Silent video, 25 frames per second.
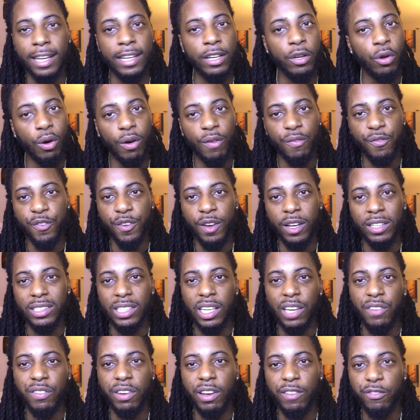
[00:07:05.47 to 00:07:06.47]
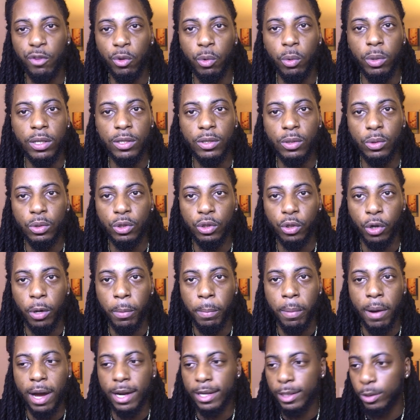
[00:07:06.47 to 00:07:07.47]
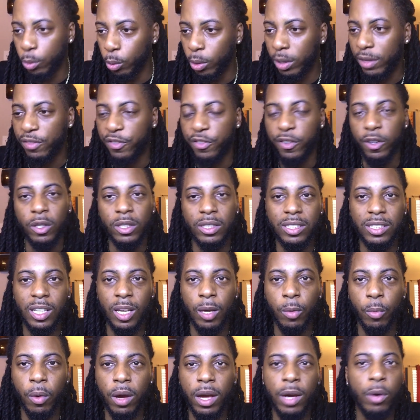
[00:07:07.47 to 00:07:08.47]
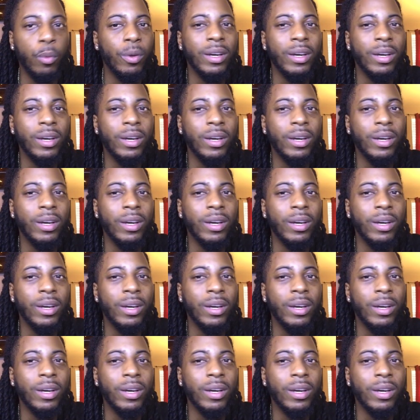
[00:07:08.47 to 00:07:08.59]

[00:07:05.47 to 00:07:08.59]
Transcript: And no offense, even if you would have used your body, would have felt the same way.